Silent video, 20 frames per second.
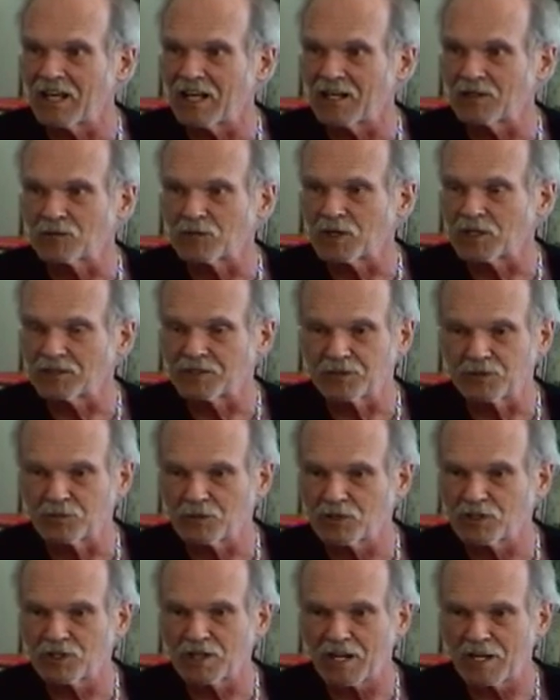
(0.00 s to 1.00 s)
And what
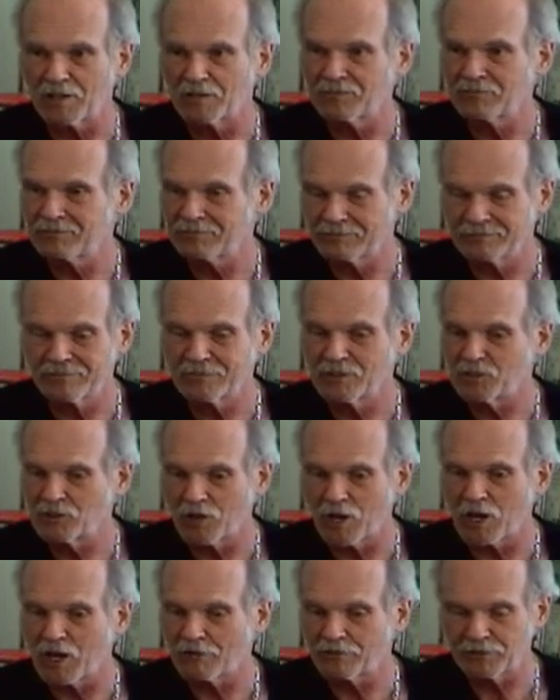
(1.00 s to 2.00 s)
the word I
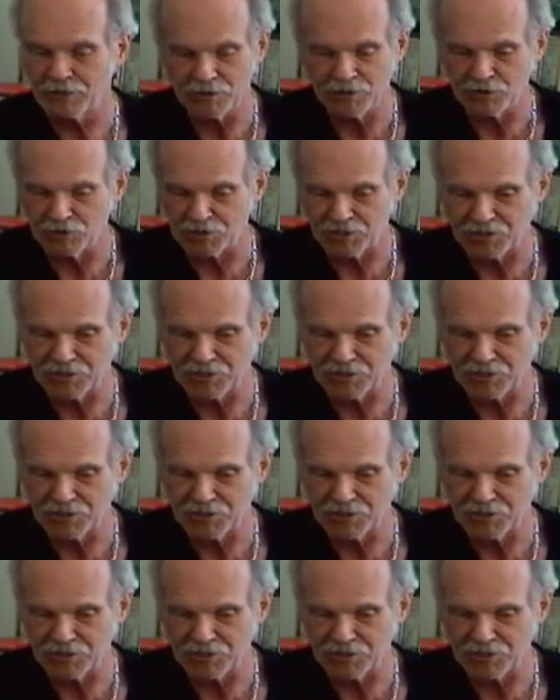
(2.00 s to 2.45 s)
often